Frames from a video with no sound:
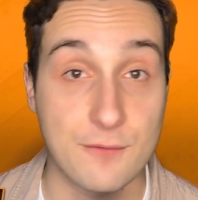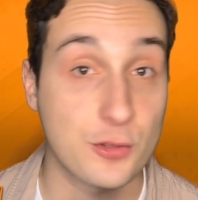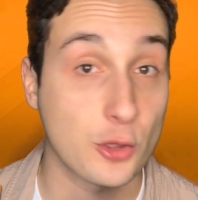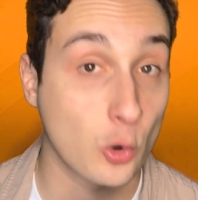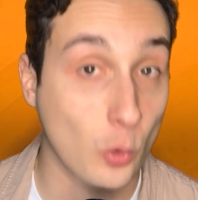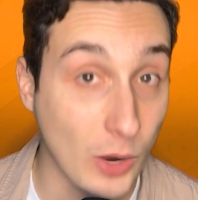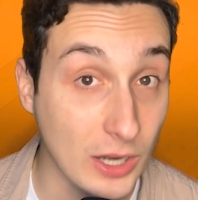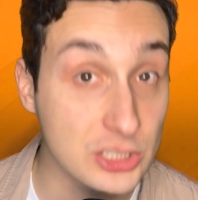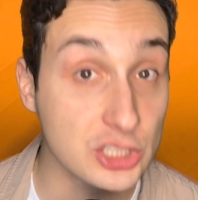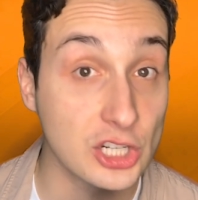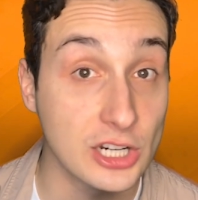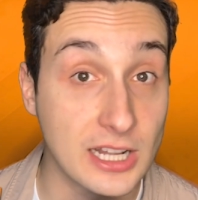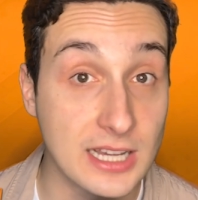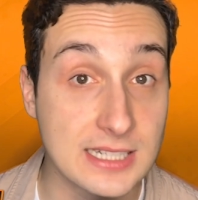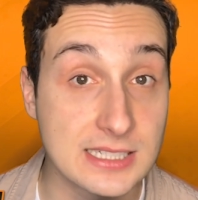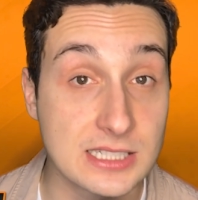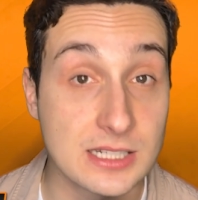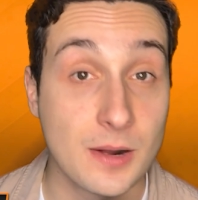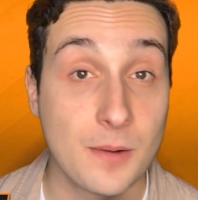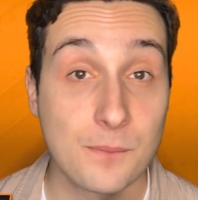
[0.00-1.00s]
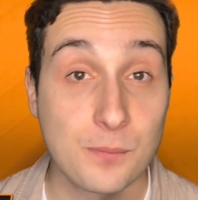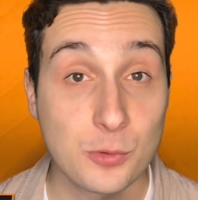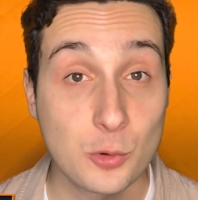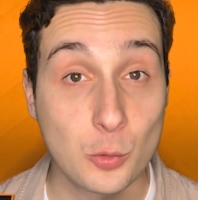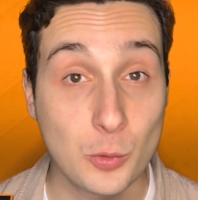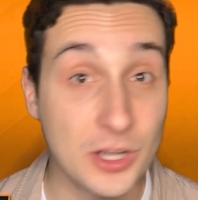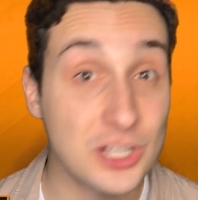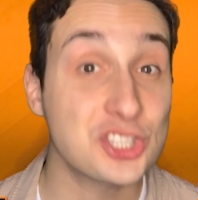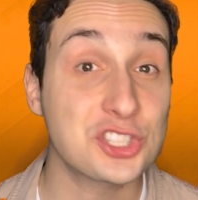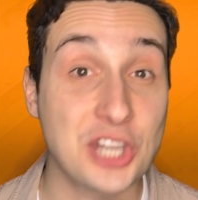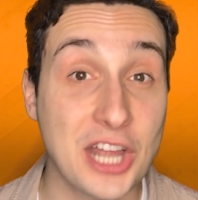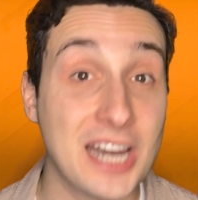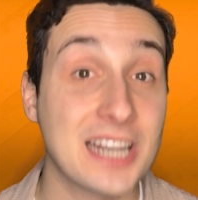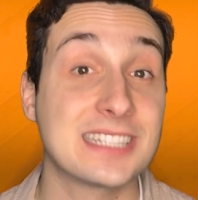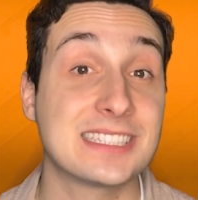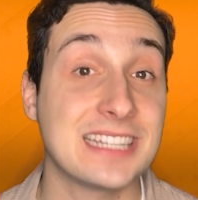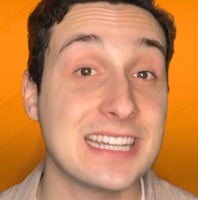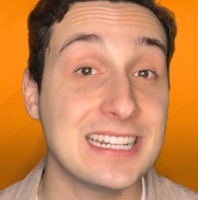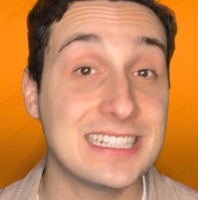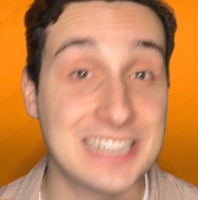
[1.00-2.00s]
The question is, which
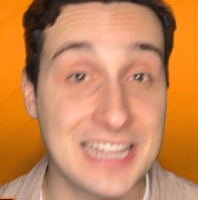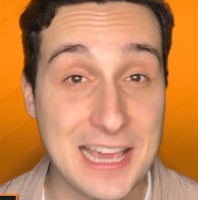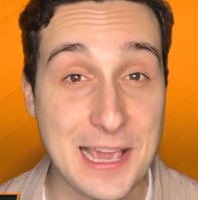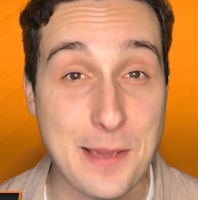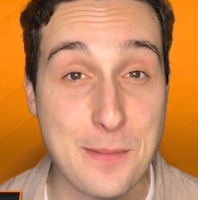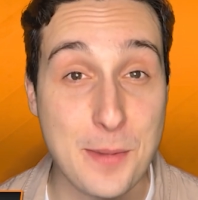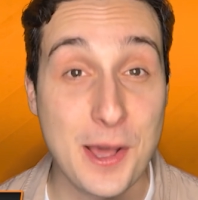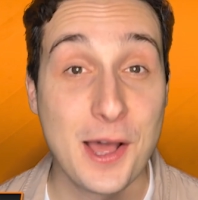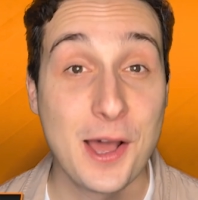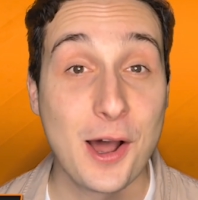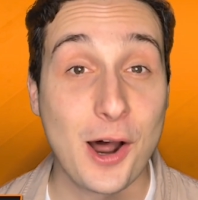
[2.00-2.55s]
Tennessee team